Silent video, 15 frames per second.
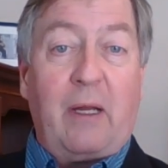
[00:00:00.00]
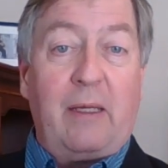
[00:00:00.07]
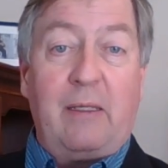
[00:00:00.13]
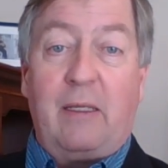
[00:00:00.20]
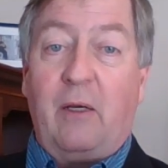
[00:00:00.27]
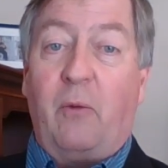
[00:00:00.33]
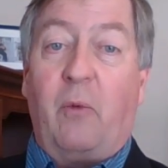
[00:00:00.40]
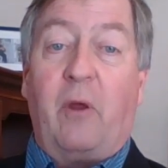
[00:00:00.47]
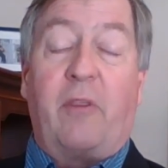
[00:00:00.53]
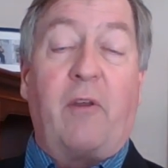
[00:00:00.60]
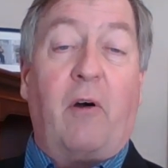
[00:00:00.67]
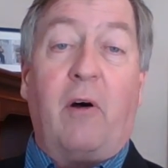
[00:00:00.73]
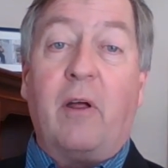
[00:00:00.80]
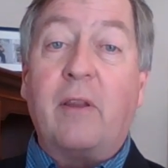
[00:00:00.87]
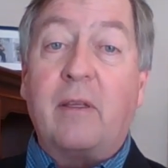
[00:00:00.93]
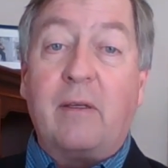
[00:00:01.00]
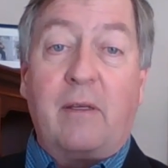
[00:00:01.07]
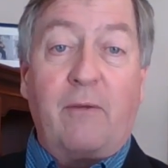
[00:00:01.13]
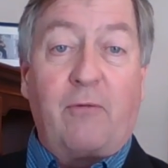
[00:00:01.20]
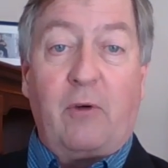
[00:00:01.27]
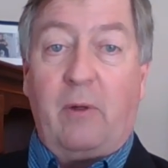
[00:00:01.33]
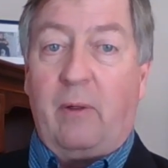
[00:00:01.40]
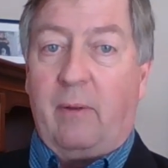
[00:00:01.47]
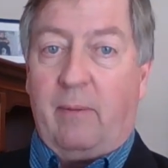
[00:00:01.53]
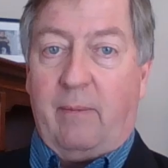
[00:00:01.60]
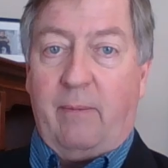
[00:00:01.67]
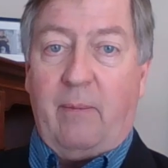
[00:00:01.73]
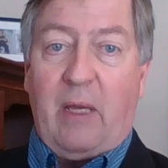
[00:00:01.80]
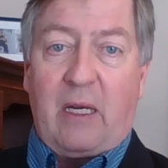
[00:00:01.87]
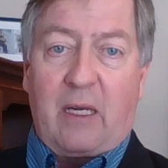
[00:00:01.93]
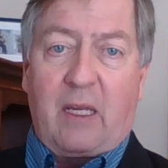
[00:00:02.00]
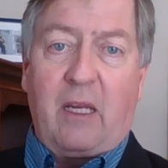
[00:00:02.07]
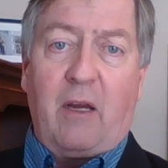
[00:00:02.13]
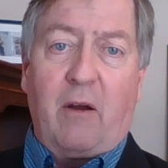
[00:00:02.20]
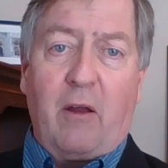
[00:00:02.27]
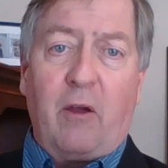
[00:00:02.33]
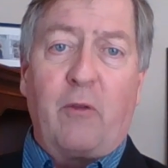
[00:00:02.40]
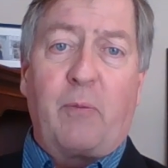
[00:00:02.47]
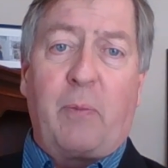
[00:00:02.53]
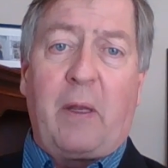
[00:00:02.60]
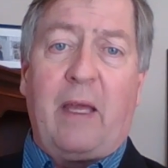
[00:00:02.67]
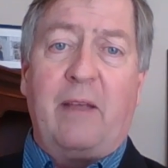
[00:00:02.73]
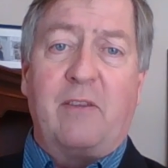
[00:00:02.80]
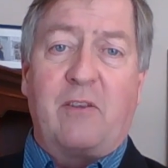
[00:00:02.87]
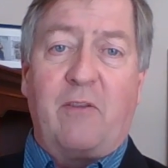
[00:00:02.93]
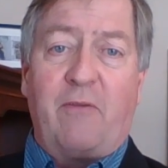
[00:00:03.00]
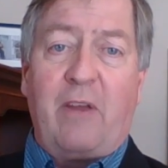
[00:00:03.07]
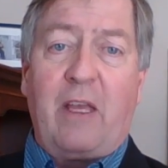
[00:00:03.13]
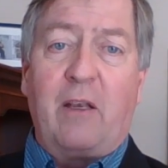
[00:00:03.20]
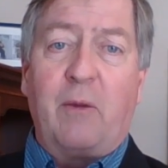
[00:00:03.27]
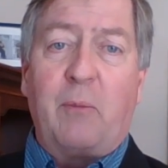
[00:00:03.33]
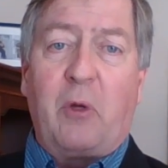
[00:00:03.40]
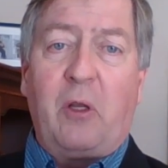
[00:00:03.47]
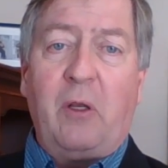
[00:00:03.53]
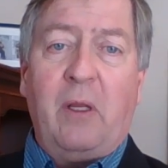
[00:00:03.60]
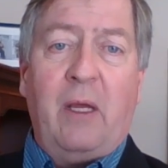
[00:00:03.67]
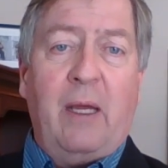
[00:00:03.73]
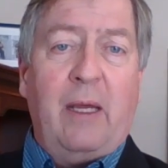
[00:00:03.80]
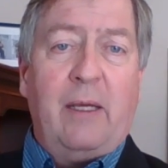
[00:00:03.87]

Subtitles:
I deal with all the different Medicare health plans available.